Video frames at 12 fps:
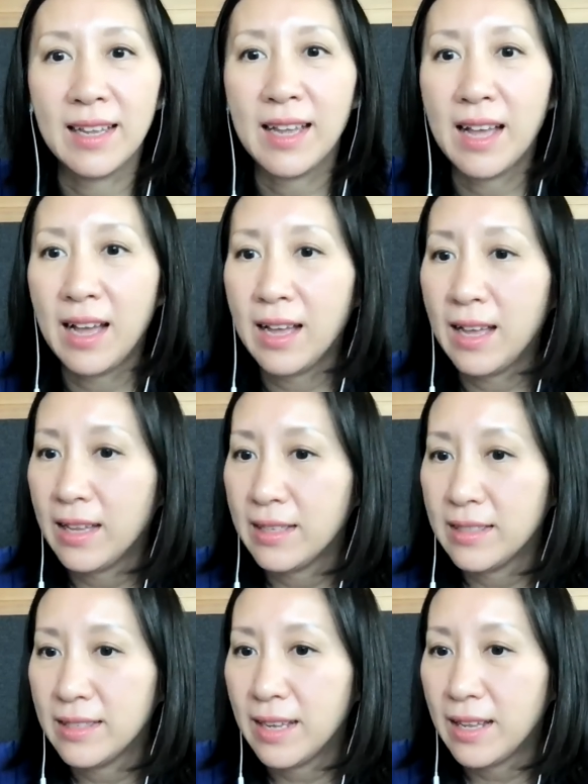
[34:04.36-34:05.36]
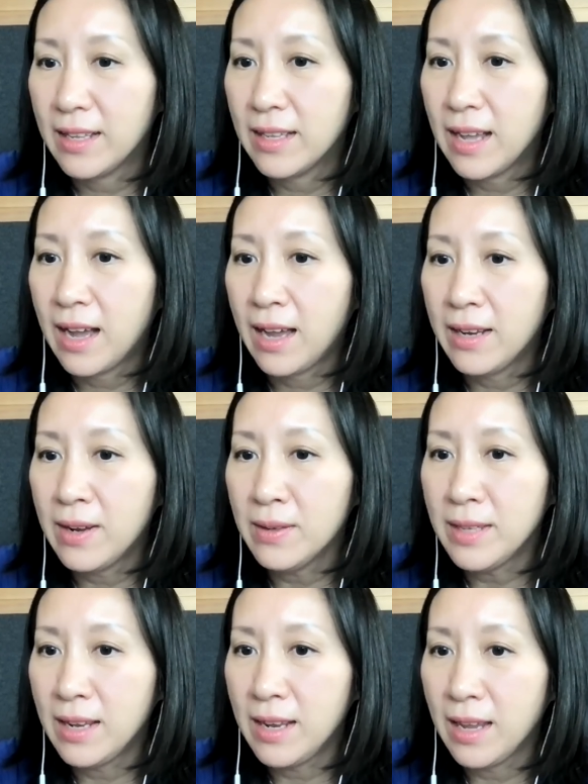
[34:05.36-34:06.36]
I don't
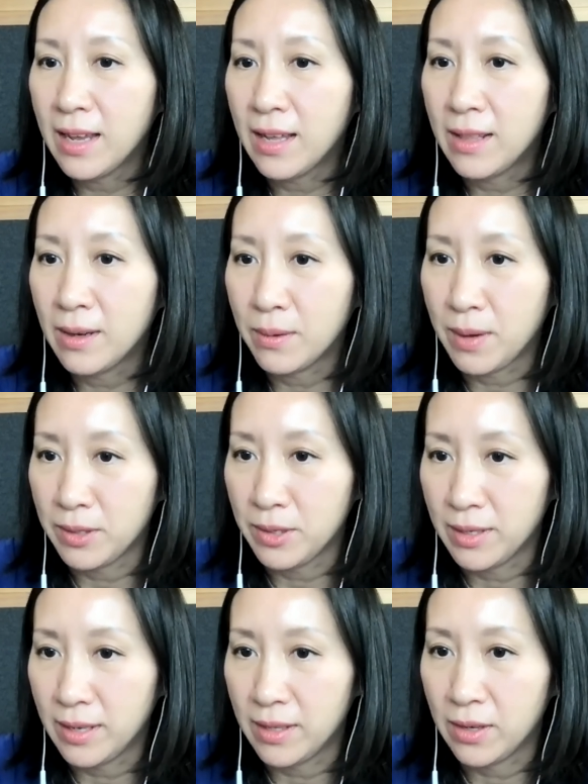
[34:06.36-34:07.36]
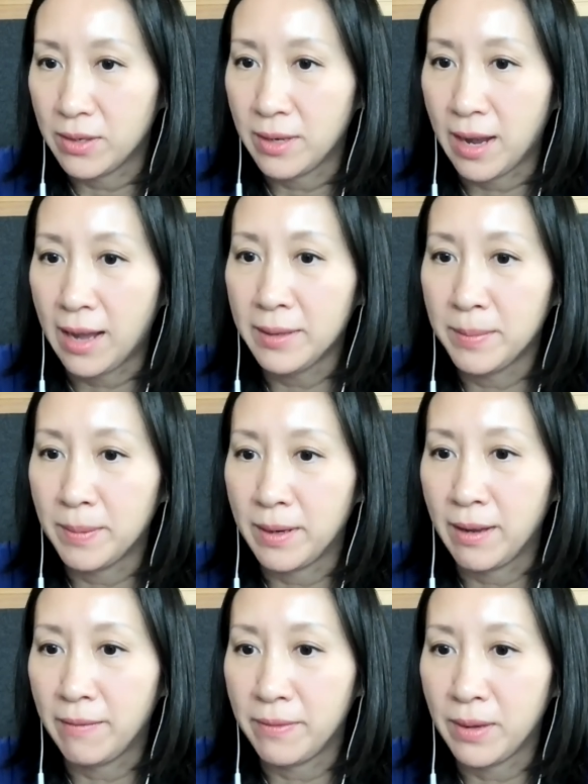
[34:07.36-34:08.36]
see any other questions in the chat, but
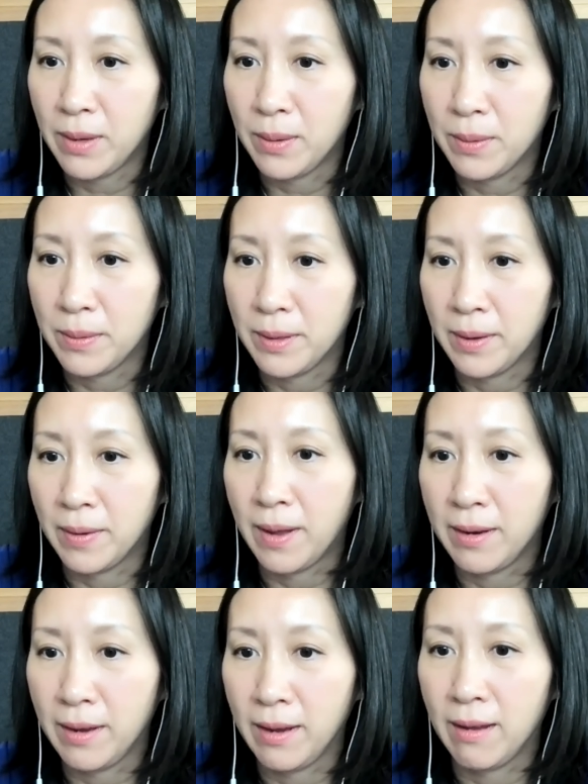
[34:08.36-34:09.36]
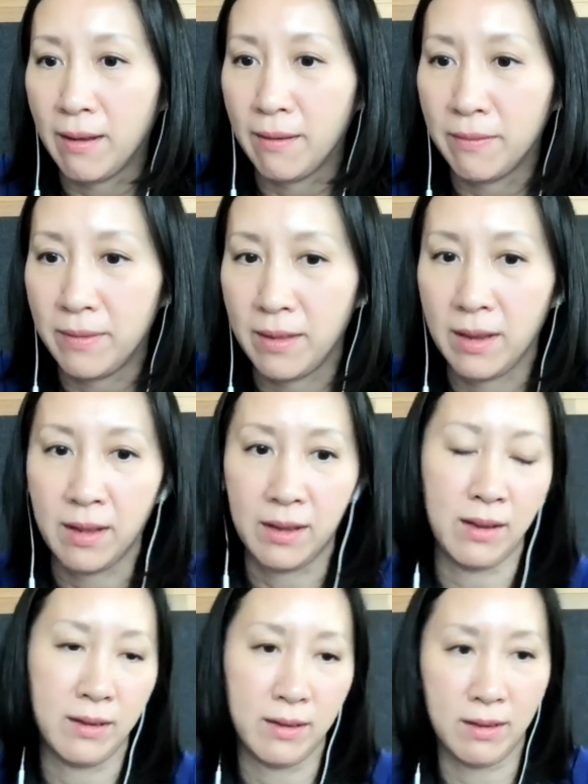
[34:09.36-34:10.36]
if any of
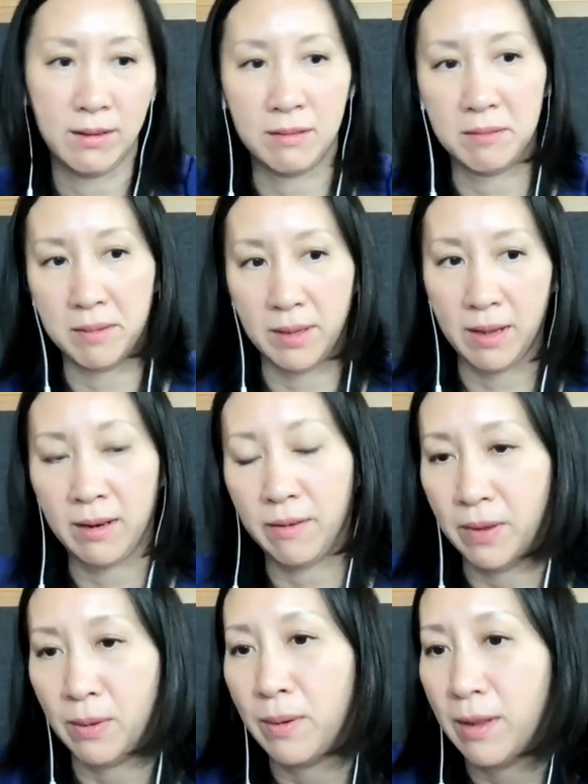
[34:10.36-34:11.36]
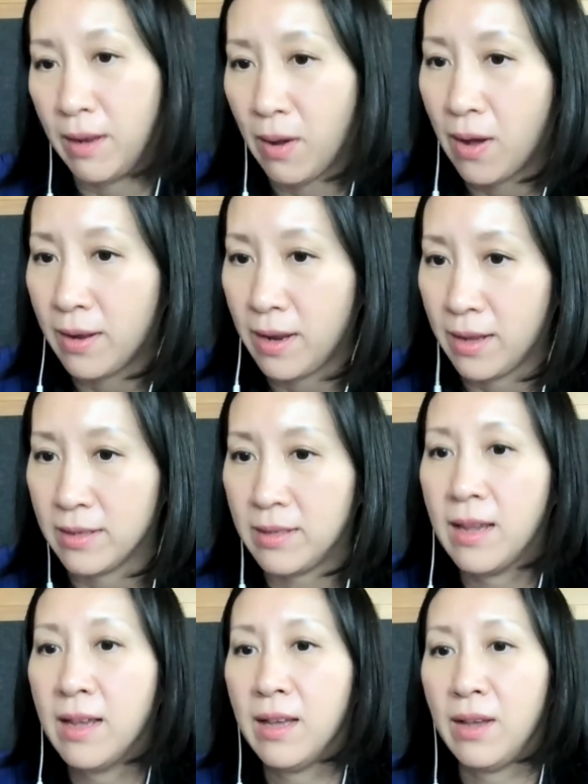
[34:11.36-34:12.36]
you in the audience,
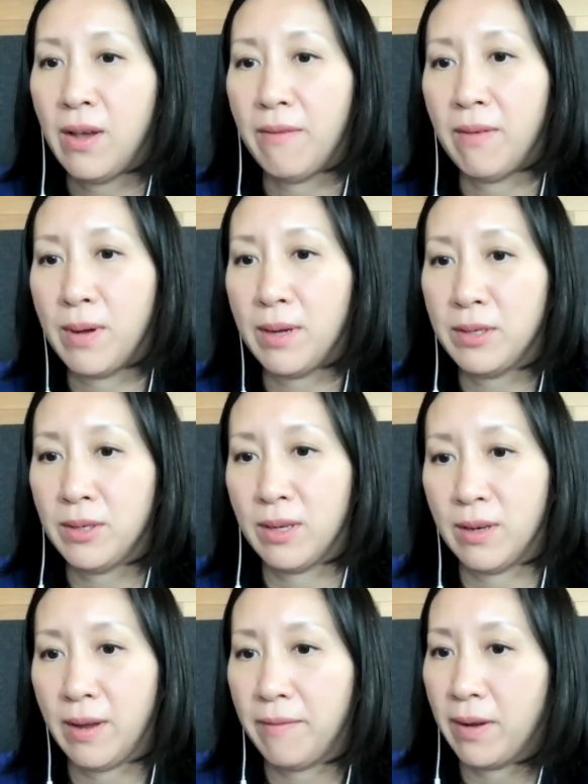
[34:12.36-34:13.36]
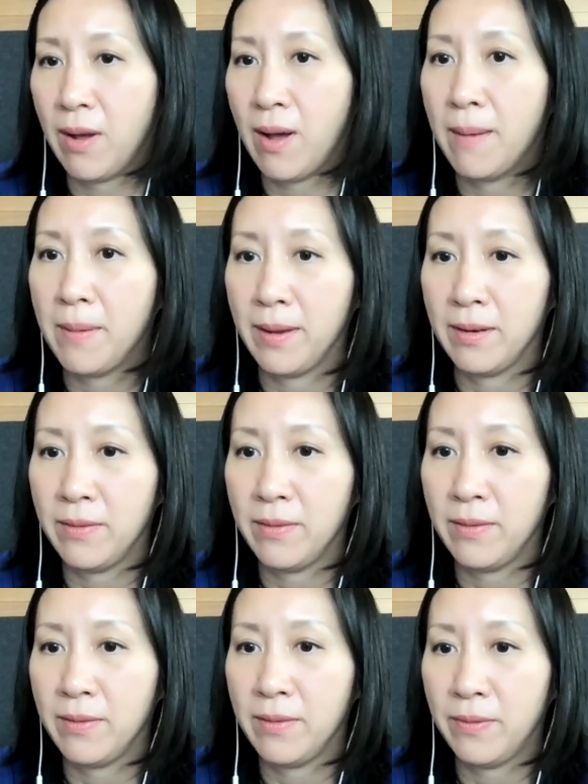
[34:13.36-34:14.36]
you have a question or have a comment,
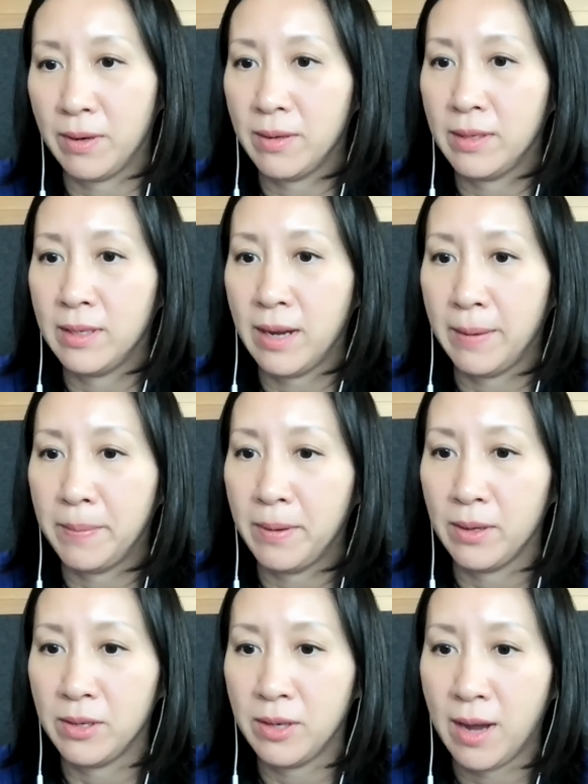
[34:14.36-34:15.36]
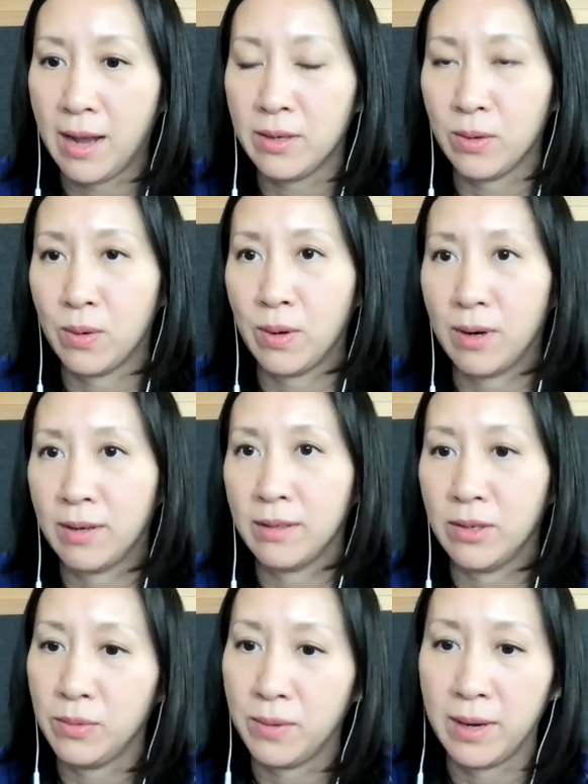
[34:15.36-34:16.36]
feel free to type in the chat or
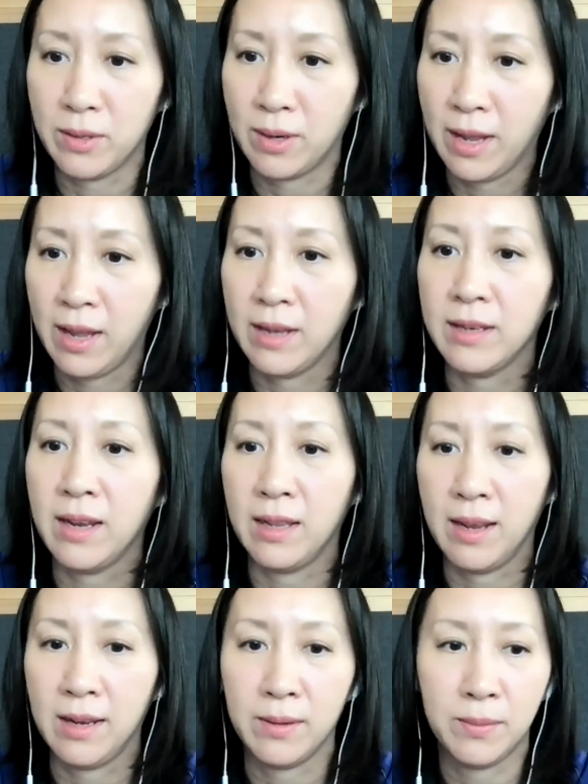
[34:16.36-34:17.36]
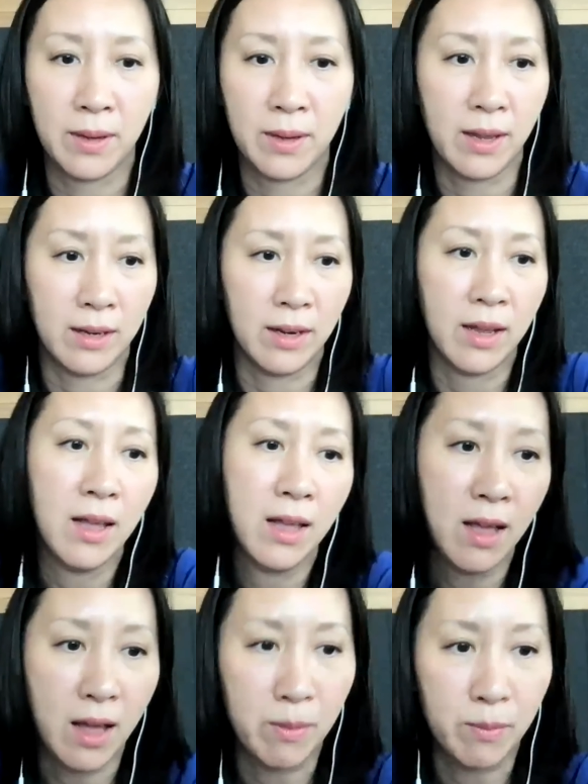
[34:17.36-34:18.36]
just raise your hand and then we can
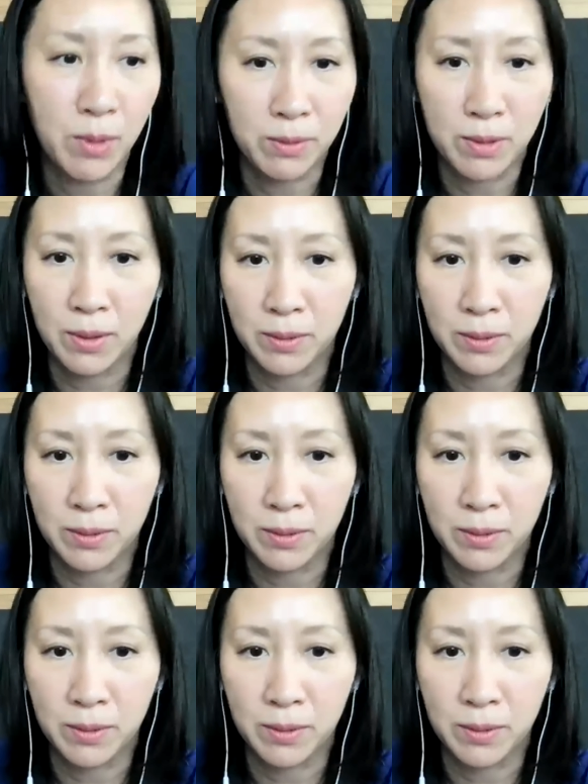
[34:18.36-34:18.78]
unmute you.